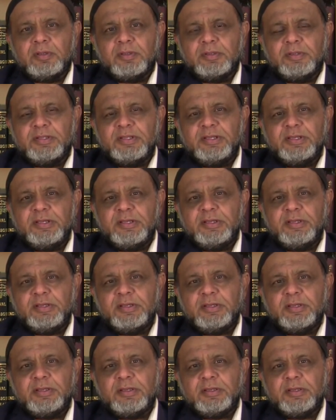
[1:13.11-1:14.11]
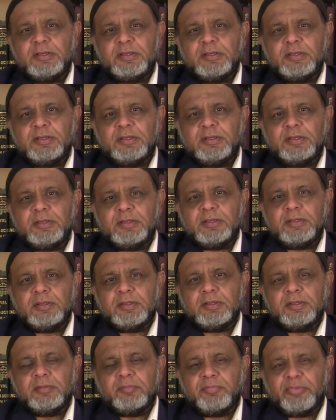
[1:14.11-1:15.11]
the
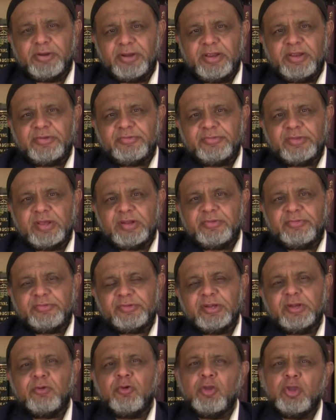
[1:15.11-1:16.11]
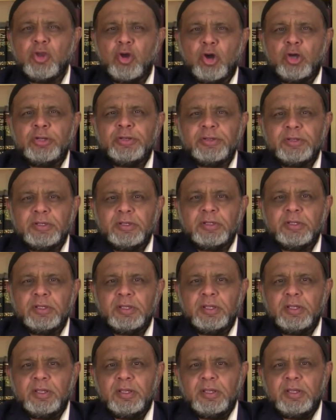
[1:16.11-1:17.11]
prayers are still going on
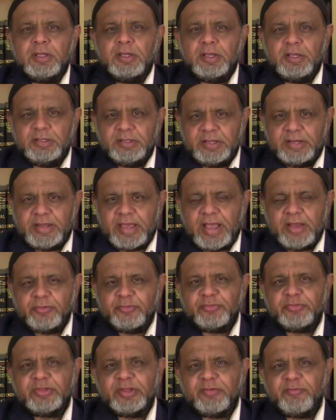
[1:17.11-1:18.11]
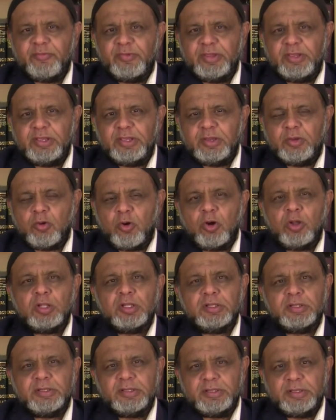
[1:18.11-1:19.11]
in that house that we
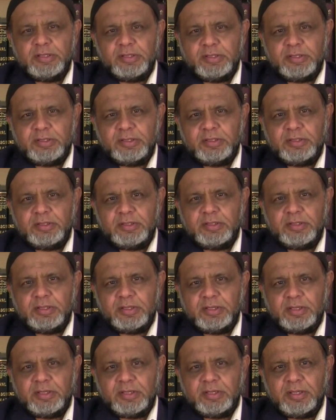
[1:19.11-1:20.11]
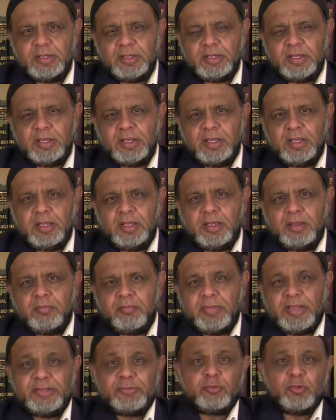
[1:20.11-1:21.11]
call the
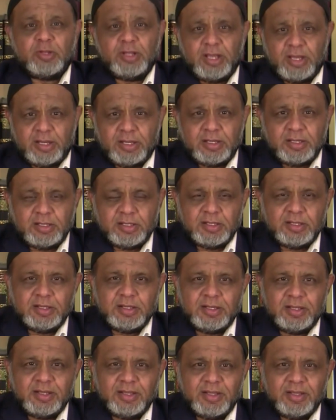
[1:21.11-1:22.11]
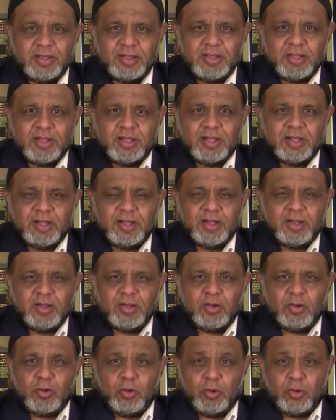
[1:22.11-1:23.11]
Baitullah
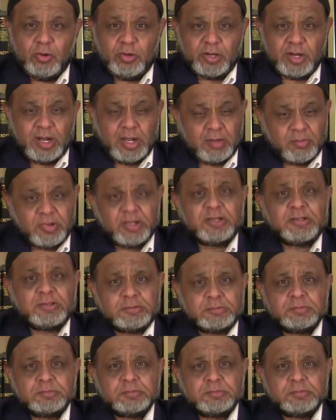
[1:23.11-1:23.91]
or Kaaba,